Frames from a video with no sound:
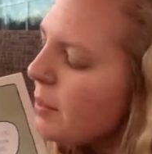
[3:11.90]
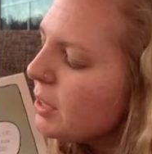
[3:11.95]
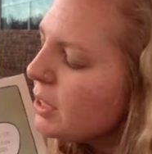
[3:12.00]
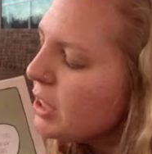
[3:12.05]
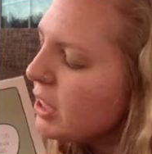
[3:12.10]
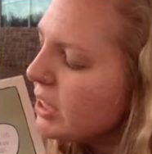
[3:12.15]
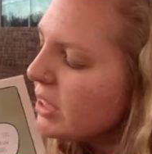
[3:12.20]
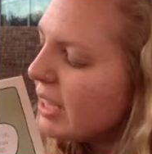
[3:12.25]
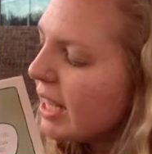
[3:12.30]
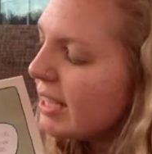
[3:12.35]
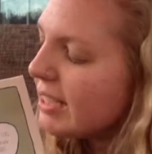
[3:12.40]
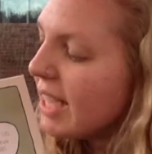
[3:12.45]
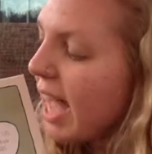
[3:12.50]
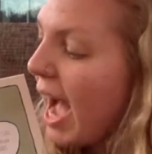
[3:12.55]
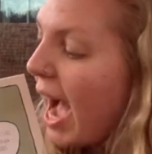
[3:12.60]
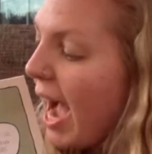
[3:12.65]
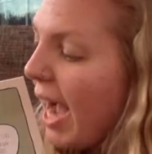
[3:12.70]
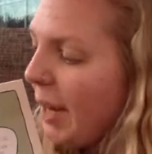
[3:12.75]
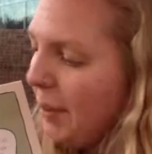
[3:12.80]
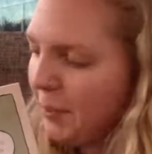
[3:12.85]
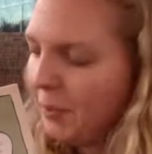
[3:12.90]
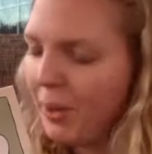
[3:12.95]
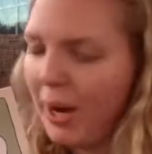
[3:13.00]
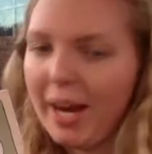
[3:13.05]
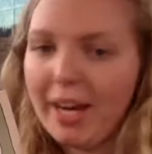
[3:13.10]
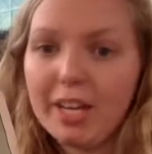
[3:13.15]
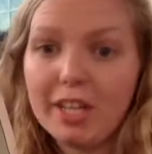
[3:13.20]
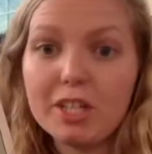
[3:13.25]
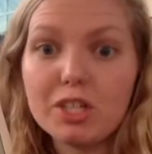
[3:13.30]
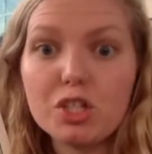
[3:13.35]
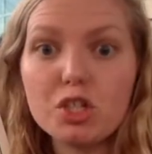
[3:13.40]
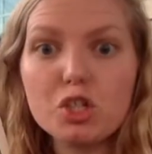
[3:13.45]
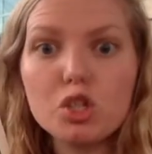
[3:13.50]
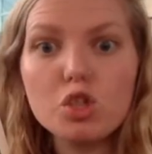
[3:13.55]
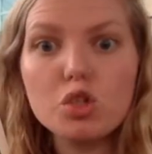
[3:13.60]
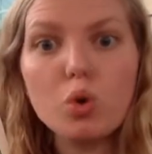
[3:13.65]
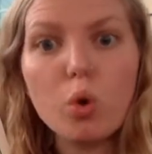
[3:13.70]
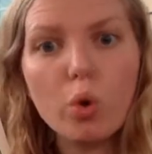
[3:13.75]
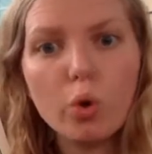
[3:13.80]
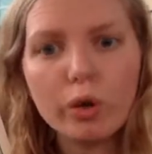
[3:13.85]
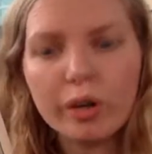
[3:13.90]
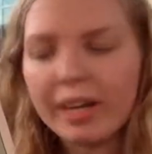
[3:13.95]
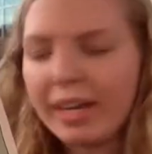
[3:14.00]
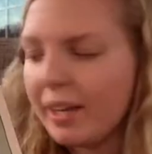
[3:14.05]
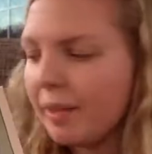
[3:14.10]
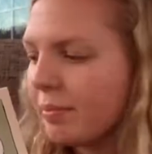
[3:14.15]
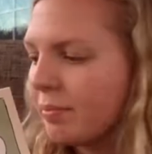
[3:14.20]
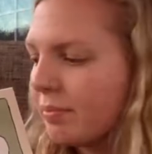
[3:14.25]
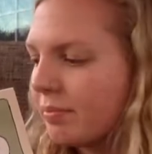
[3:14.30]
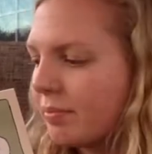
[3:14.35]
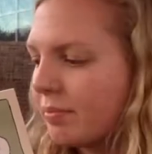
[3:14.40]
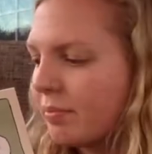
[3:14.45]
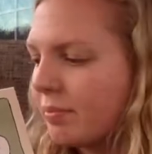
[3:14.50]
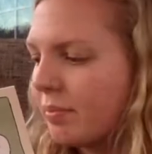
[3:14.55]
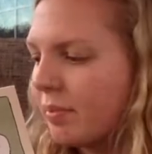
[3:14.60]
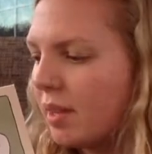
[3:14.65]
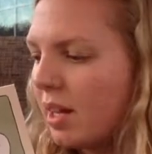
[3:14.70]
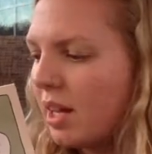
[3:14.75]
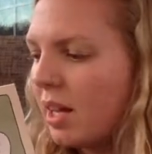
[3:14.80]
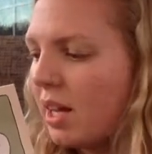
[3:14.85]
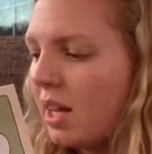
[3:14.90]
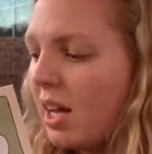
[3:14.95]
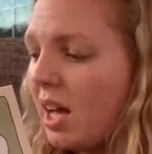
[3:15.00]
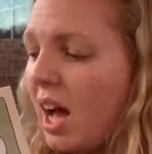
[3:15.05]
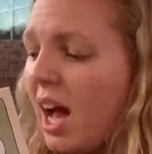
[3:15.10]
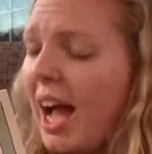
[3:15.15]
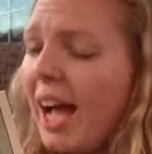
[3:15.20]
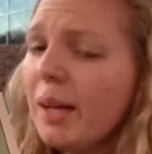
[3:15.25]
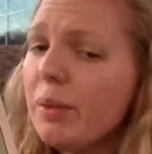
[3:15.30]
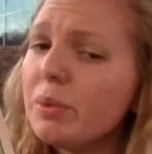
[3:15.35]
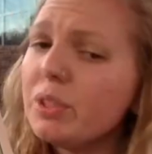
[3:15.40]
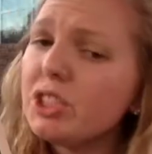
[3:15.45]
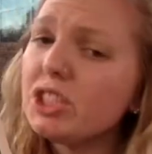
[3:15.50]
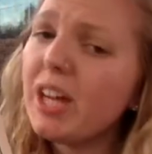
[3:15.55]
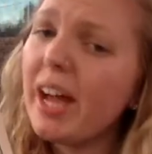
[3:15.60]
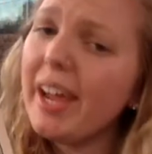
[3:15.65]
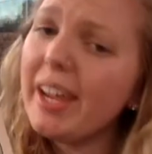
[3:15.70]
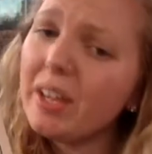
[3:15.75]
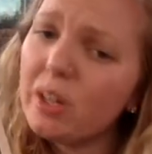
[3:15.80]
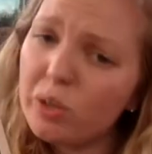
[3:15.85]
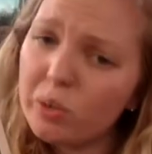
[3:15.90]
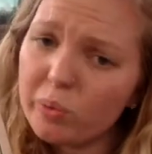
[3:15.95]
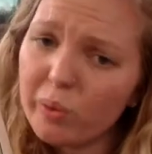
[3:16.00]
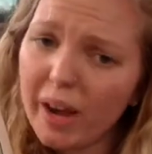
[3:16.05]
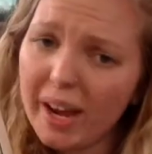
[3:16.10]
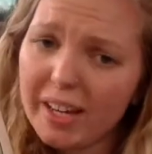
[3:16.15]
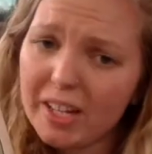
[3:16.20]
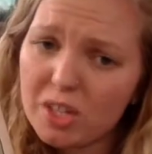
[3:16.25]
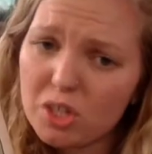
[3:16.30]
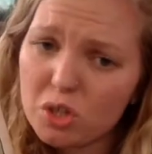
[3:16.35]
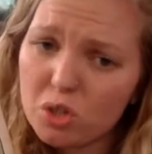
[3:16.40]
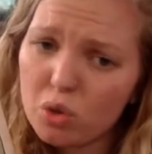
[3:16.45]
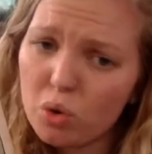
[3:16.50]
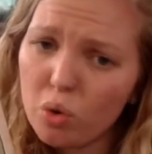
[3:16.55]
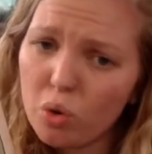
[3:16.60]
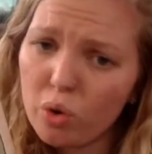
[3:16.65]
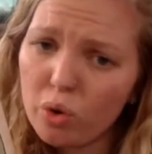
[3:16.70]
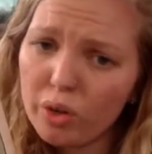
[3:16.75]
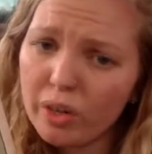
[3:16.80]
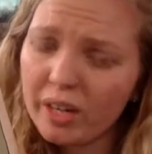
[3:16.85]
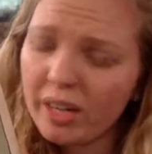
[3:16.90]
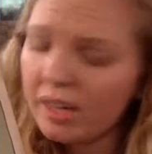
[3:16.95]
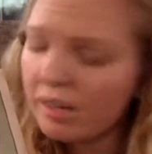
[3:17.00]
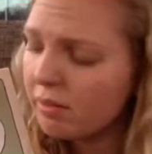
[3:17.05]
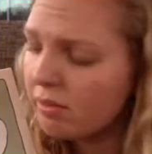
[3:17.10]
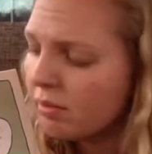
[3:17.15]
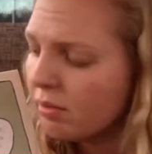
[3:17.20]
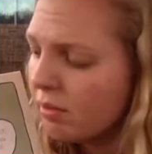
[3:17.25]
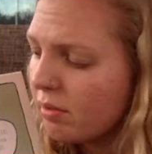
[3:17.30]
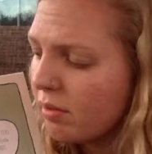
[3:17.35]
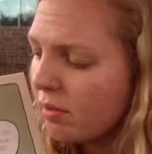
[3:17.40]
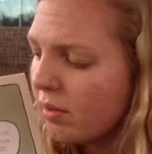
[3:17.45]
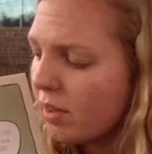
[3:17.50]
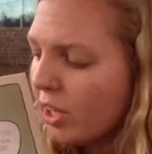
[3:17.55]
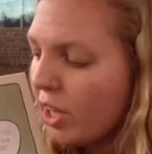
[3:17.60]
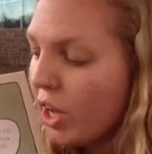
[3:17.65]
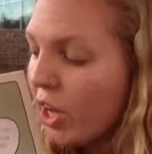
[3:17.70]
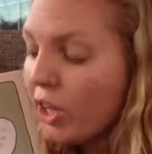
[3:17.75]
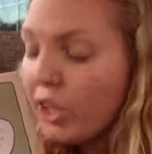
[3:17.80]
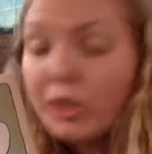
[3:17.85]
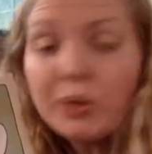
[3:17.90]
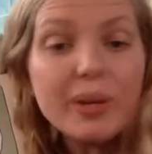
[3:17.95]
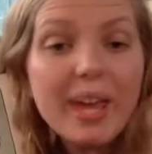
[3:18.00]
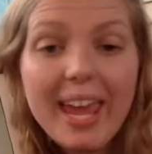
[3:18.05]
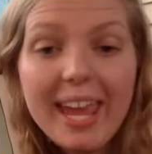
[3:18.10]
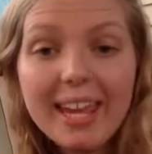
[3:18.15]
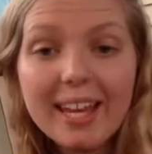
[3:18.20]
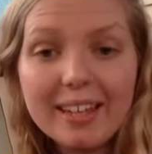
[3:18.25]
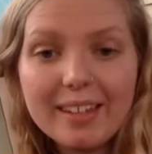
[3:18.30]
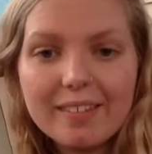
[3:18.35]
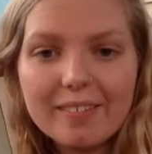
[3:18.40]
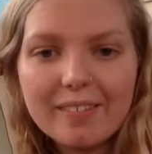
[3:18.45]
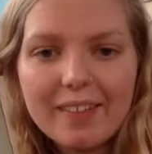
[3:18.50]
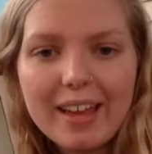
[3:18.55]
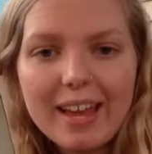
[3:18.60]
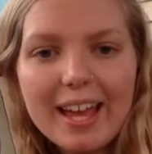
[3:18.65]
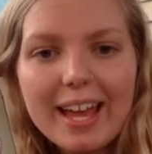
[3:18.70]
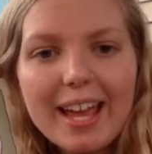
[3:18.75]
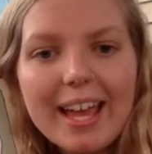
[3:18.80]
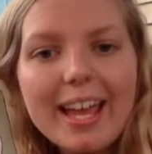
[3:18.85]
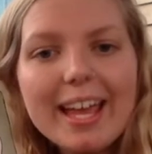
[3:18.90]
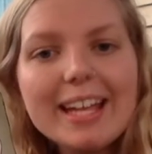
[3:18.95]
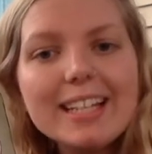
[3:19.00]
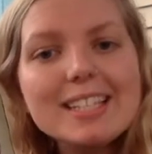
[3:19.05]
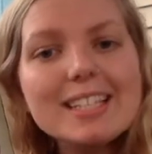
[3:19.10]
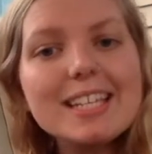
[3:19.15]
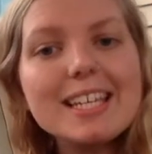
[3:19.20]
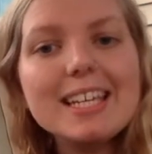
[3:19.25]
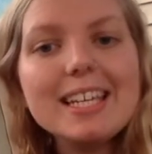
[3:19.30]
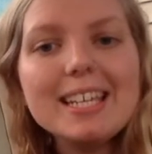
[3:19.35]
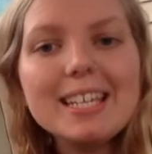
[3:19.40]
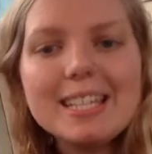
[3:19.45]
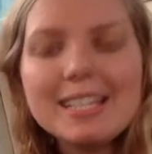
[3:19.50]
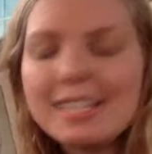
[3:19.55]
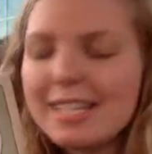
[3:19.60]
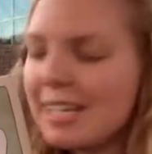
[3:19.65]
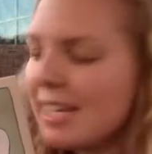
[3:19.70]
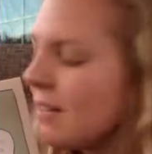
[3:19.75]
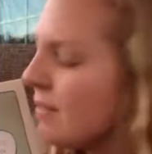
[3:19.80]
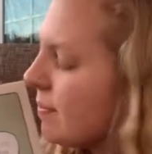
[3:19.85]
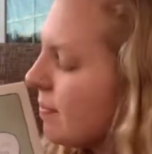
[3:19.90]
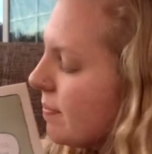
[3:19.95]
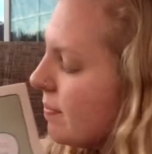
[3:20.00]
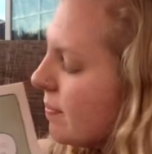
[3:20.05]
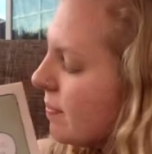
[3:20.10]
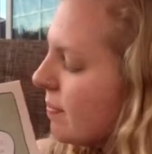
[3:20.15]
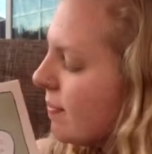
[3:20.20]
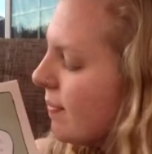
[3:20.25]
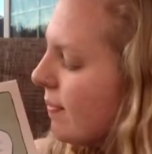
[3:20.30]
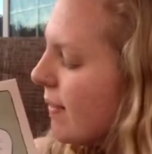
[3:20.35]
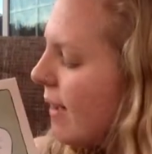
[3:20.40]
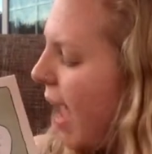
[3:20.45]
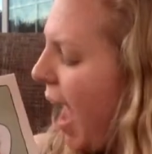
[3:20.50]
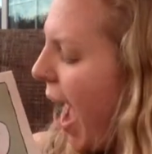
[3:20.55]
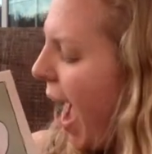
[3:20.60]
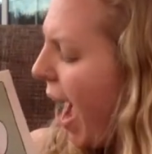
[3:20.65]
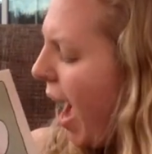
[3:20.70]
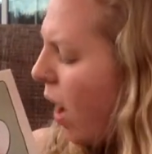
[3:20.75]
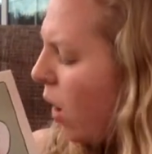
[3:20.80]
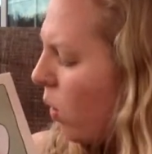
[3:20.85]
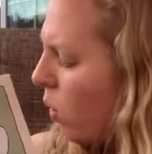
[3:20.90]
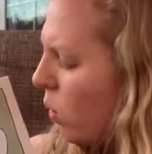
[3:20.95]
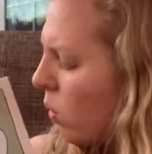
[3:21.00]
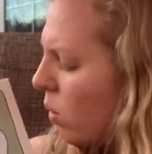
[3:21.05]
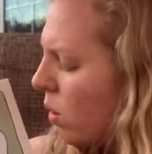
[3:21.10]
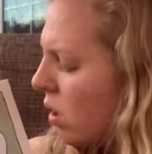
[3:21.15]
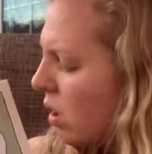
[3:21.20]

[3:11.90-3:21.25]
She says, I'm writing a story. I wish I could write a story. You can. It's easy. How?